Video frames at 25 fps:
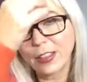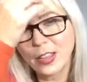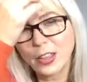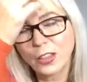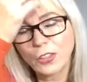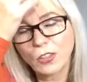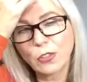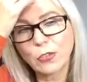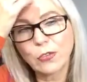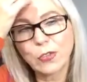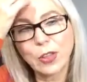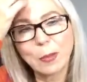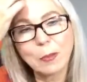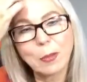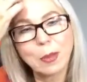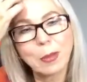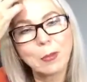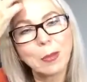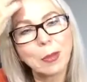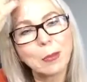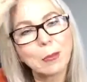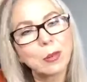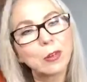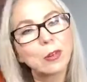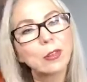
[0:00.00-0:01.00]
other family
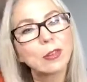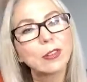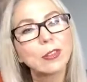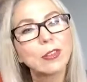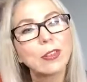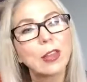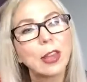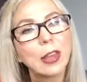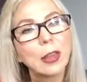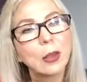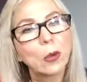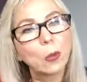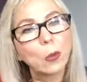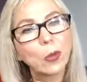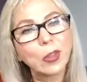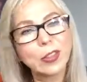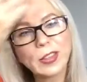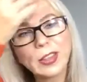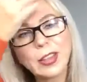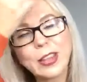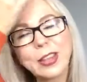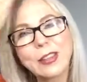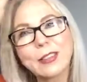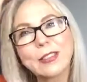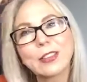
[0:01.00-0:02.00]
members with
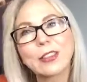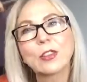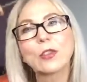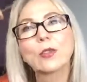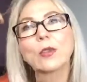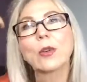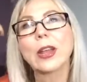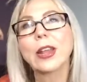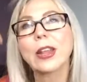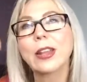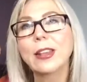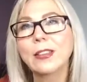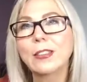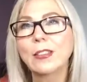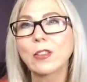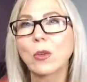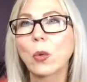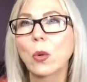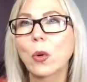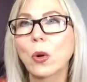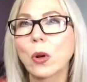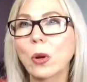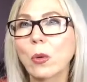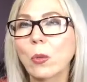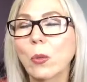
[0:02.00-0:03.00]
ease and grace
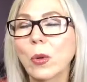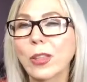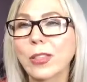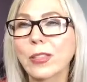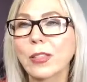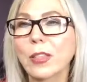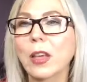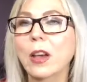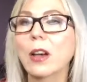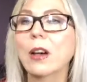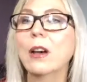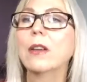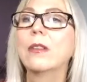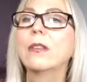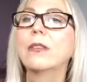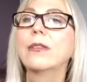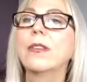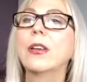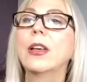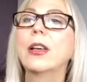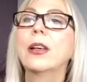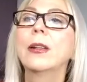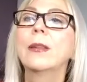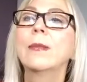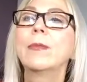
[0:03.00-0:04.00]
or with love.
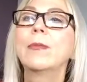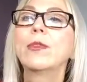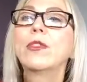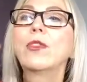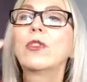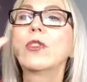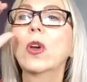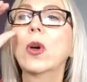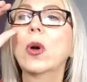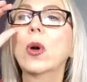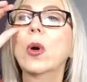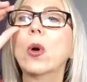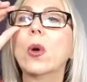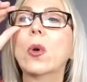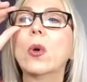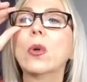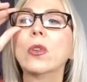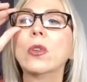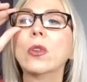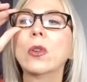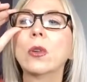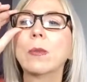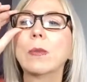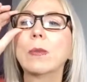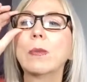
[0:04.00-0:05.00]
So
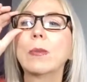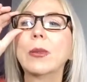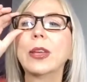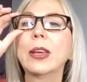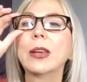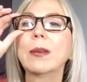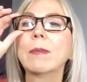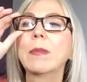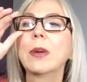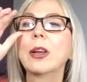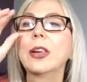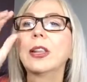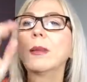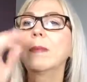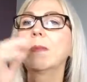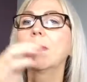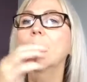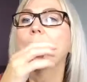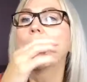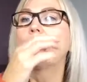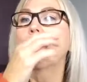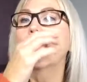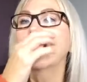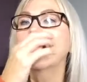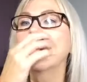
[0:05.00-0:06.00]
your big money
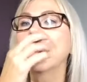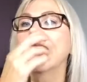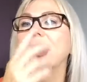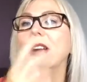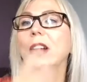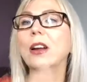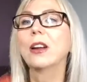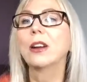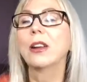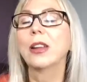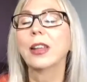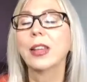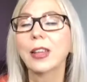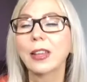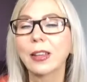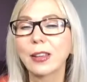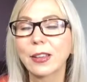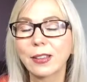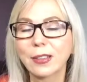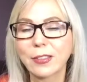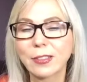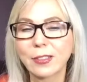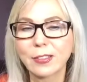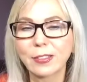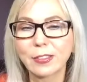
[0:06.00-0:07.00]
block there
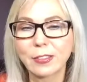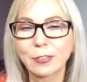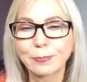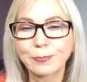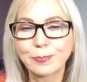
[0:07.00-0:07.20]
is